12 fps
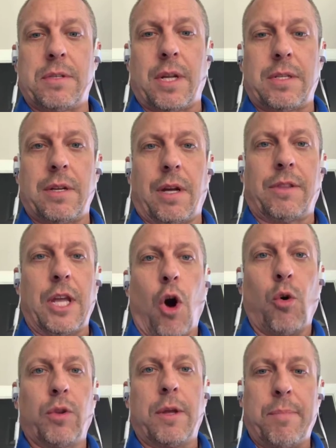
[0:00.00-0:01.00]
that's not the
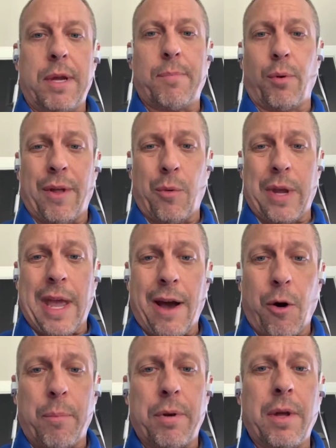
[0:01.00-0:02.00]
only people that we
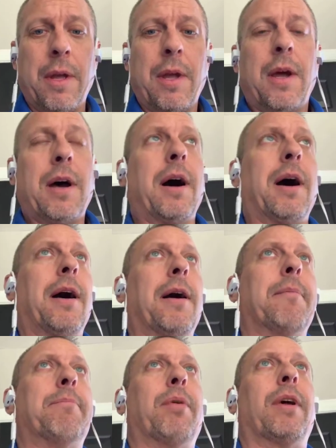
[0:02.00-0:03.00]
help.
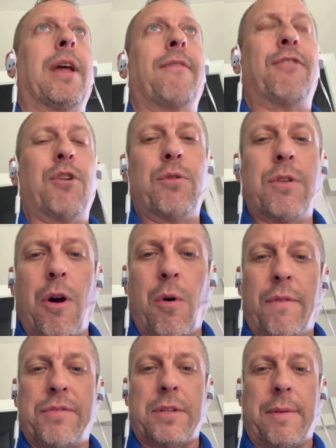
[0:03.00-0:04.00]
But if you know
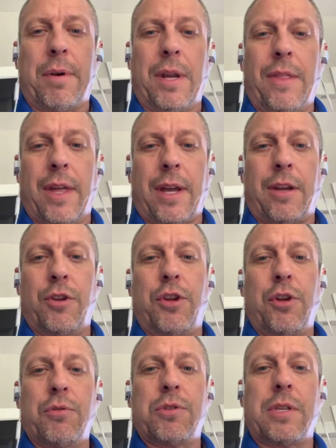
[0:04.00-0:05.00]
of somebody that could
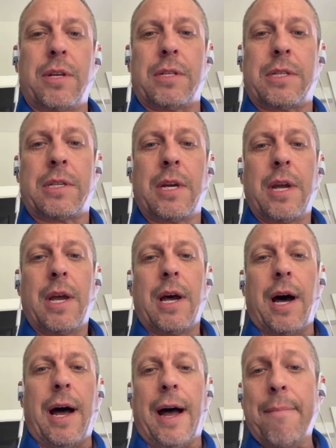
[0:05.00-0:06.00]
use this,
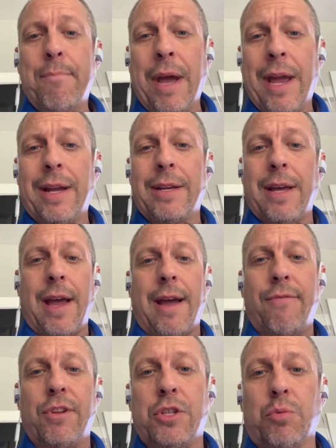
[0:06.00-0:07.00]
I'm paying to
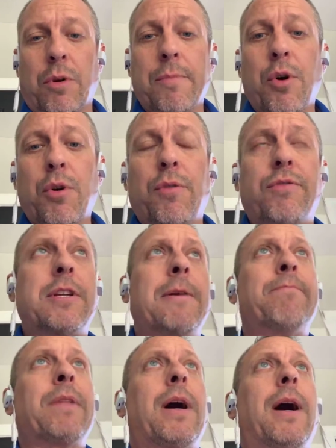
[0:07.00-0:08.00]
have this removed.
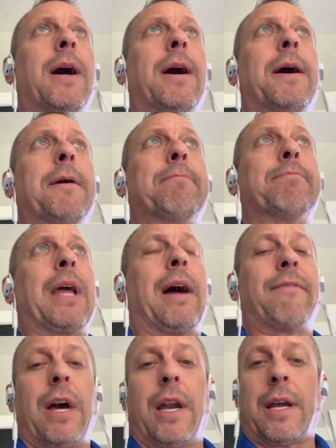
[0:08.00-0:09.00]

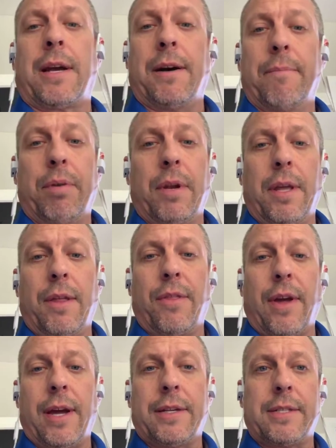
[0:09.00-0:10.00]
I've got a company
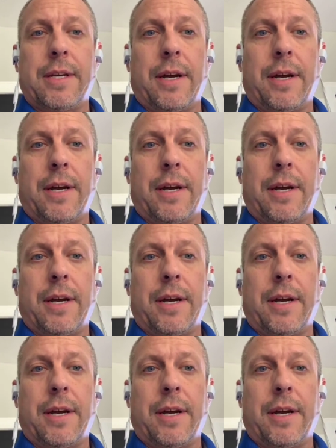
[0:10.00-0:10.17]
that